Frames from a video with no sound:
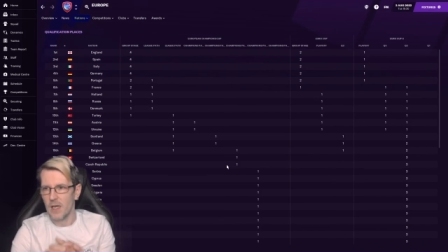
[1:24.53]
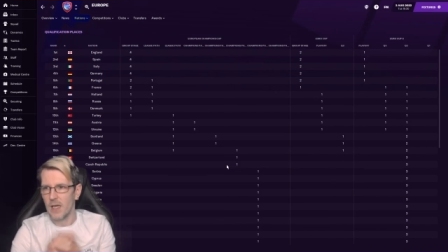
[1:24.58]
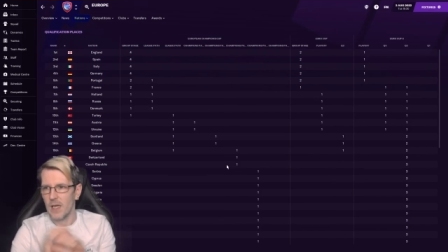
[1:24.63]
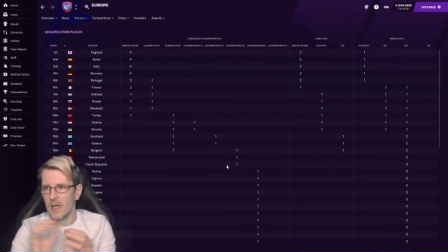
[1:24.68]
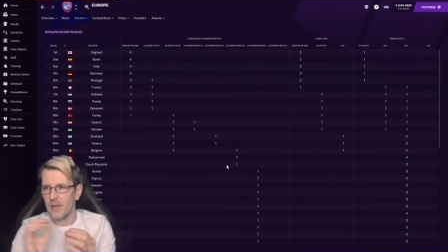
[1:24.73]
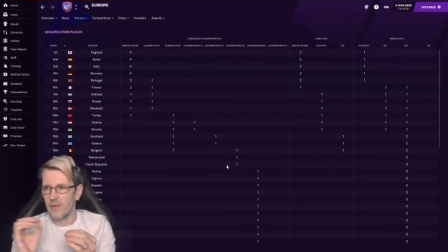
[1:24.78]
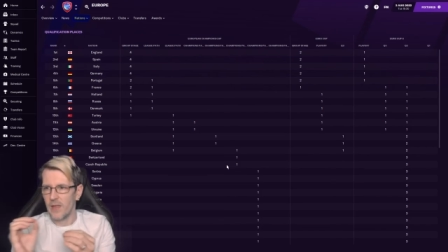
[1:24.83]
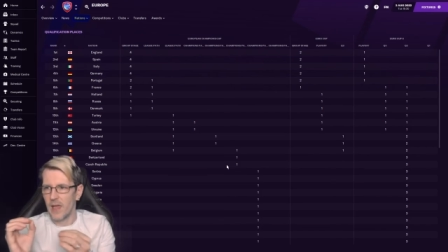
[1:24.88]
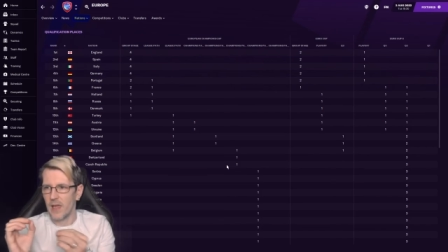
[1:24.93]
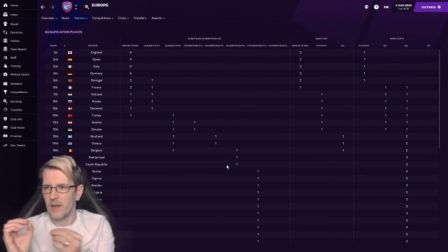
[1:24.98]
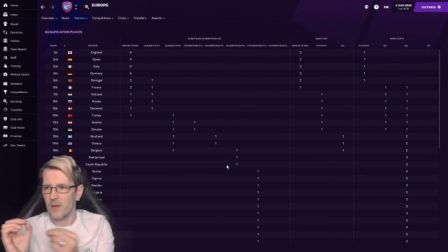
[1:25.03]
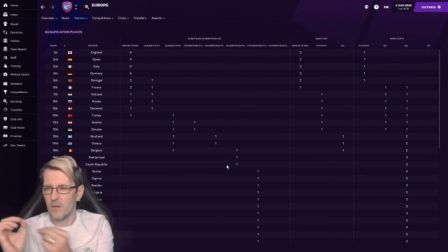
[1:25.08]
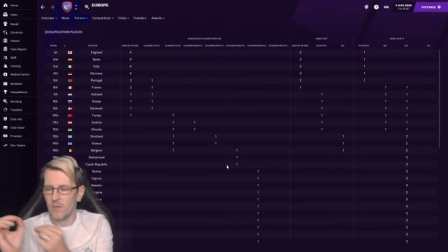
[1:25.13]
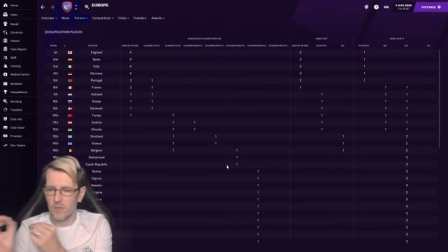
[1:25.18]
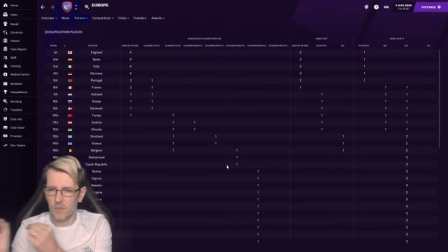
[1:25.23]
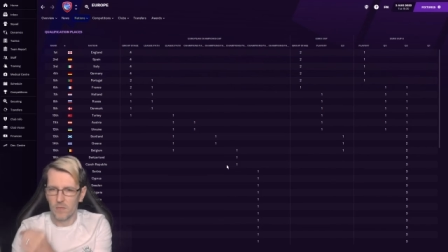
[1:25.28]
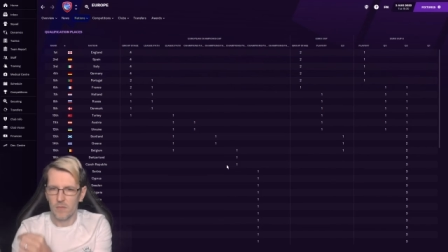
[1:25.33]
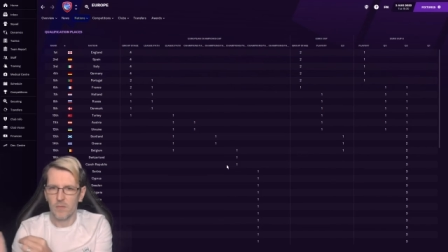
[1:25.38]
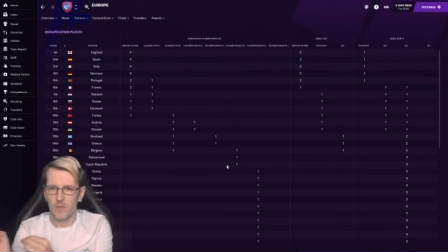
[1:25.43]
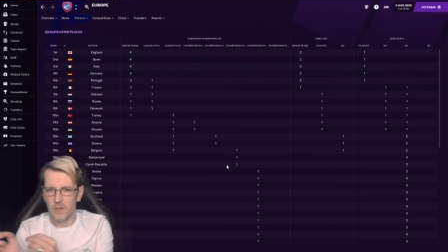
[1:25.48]
and then
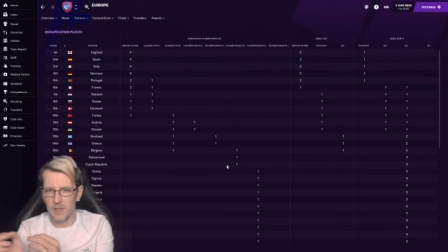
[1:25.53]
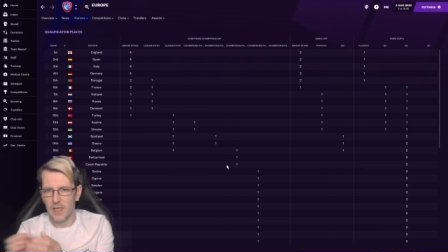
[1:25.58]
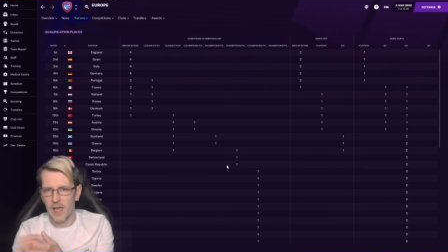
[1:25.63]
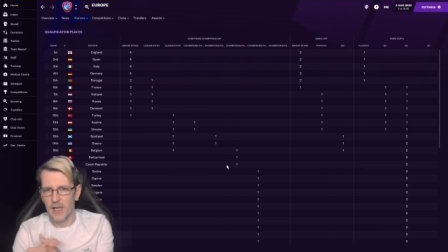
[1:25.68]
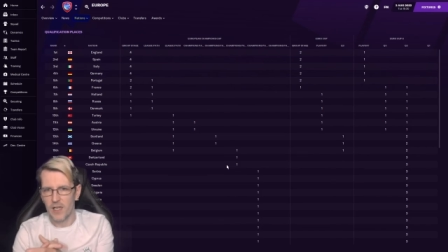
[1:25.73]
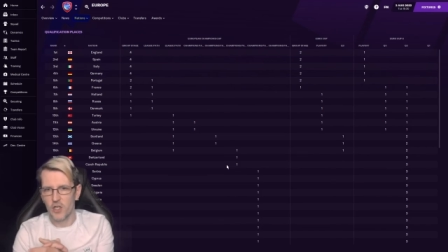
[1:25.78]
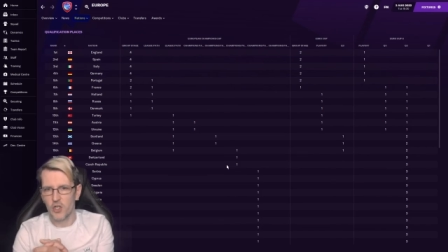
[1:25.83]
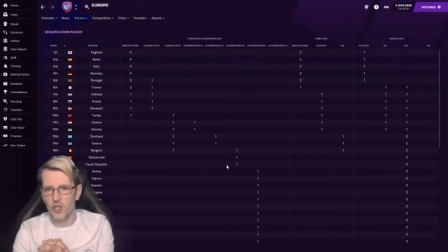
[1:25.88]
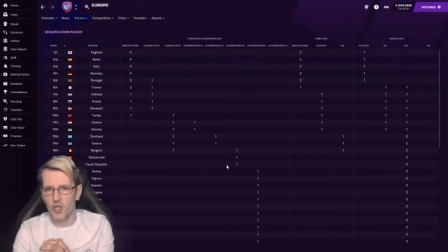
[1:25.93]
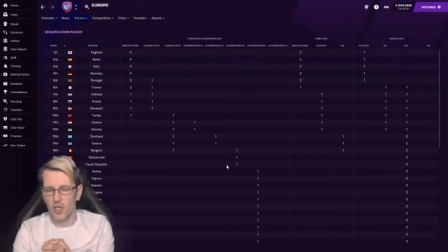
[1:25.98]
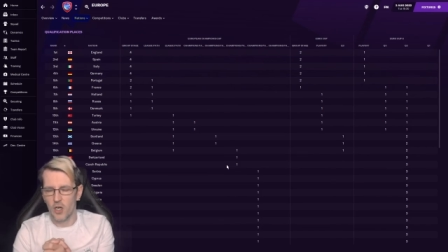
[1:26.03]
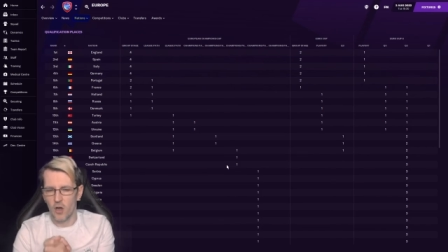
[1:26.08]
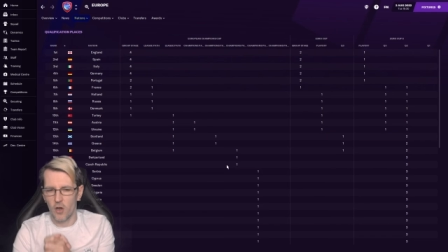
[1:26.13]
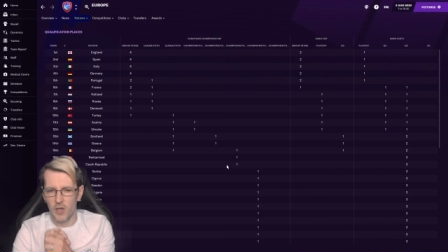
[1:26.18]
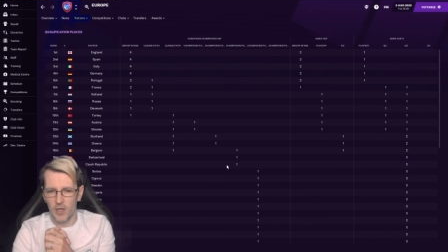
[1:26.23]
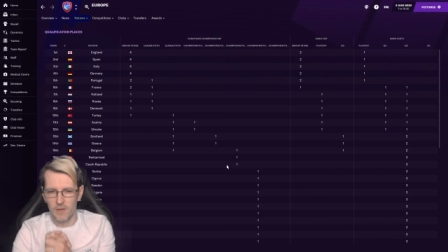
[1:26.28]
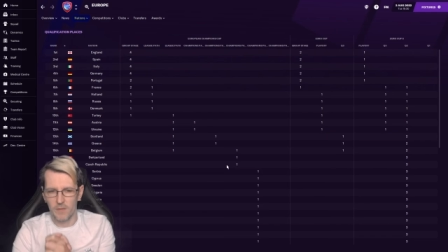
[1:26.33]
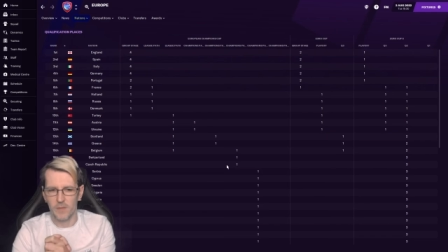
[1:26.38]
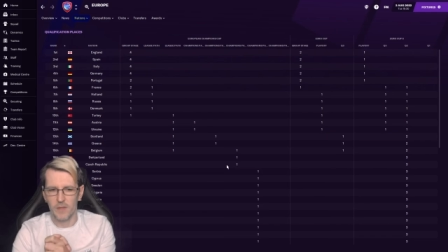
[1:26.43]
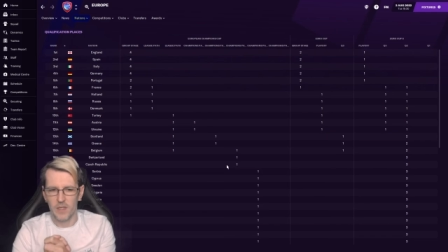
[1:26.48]
next
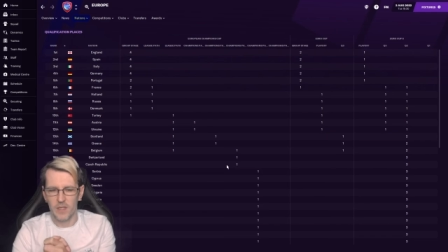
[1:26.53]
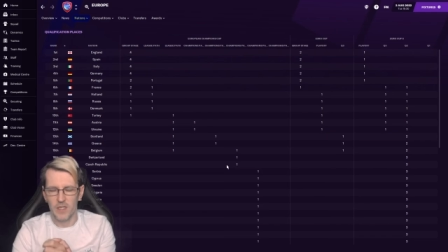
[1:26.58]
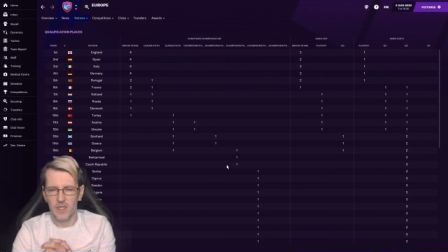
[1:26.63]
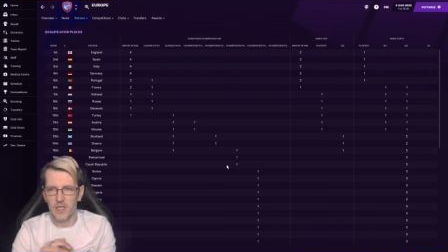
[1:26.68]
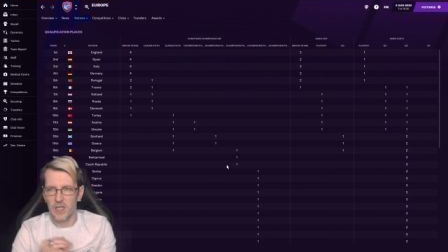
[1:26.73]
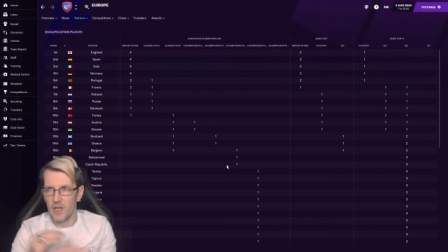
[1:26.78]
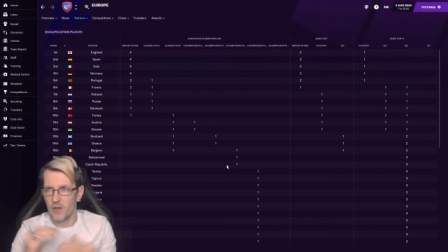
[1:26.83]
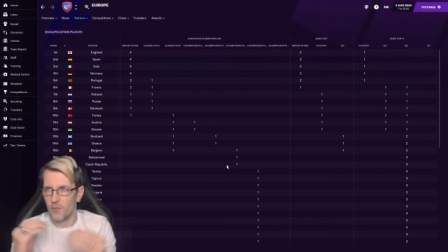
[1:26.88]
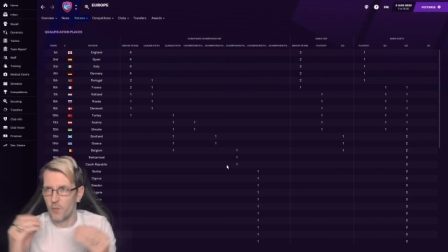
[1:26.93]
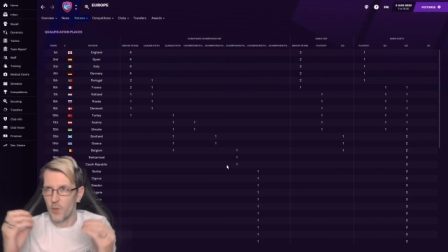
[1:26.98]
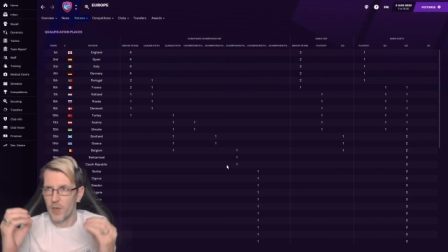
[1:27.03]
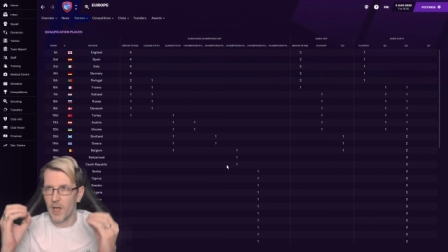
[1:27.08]
July see if we